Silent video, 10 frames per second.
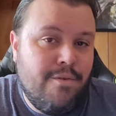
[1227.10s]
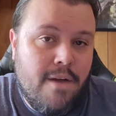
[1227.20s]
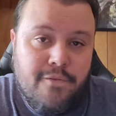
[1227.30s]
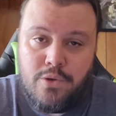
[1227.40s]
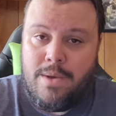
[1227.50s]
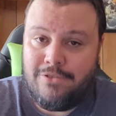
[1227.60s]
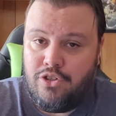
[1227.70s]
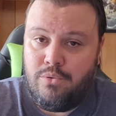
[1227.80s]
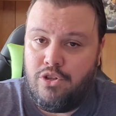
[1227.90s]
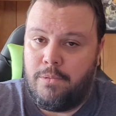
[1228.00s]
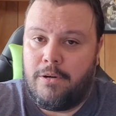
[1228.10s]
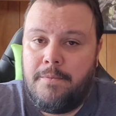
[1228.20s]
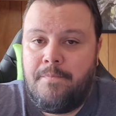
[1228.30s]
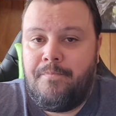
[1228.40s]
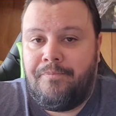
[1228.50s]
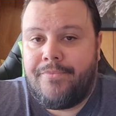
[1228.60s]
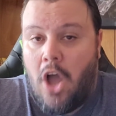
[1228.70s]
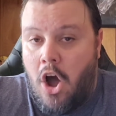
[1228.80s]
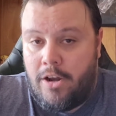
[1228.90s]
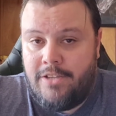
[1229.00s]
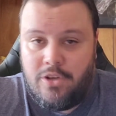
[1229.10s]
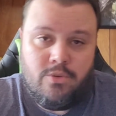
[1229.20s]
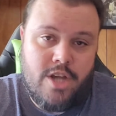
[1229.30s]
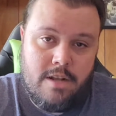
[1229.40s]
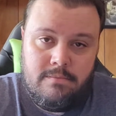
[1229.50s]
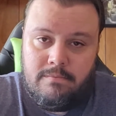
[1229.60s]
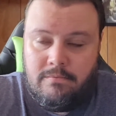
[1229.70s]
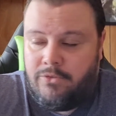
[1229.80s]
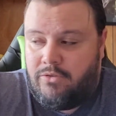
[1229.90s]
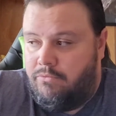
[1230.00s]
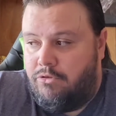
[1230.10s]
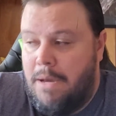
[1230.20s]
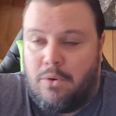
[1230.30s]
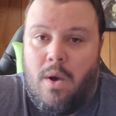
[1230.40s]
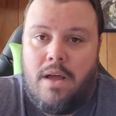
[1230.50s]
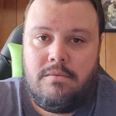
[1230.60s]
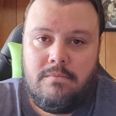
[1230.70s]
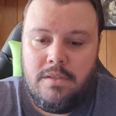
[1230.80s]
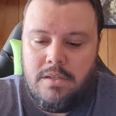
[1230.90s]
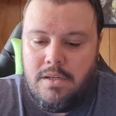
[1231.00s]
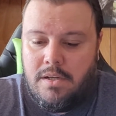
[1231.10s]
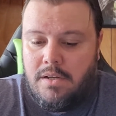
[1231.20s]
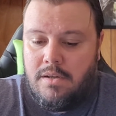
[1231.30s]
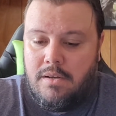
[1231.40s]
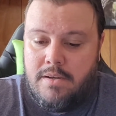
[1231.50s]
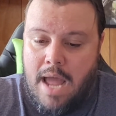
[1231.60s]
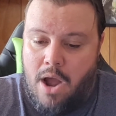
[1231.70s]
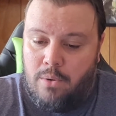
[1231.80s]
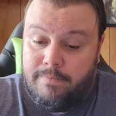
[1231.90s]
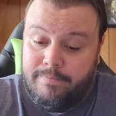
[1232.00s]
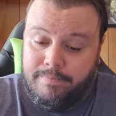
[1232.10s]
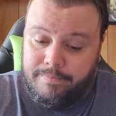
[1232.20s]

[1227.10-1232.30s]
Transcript: any revenue as a YouTuber on his own channel, no matter what. Now,